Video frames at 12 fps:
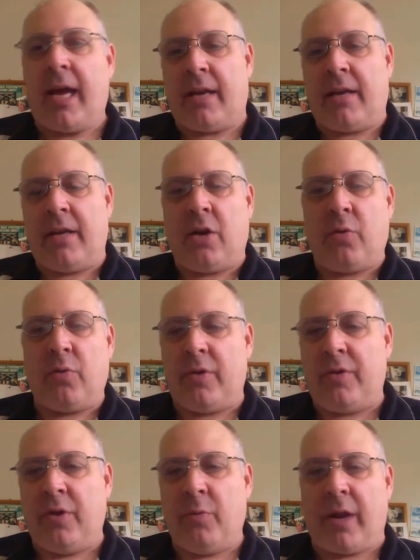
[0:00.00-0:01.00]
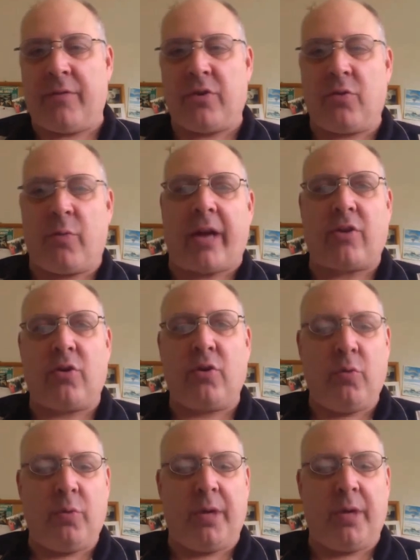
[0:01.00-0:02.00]
and you would have a director
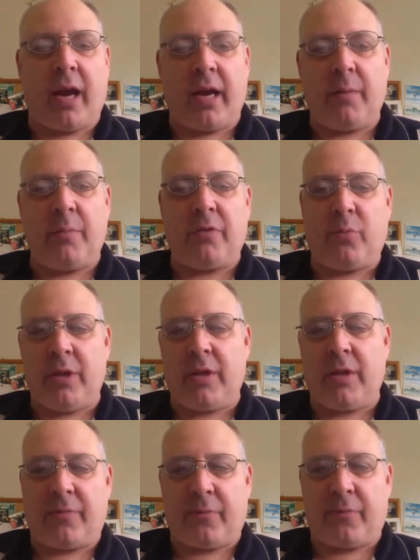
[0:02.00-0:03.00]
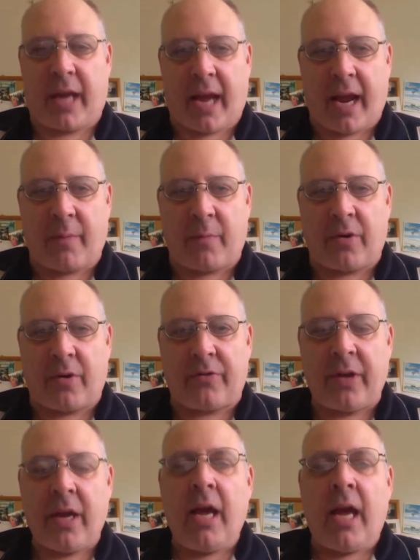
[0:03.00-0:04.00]
who would be cutting between the different cameras,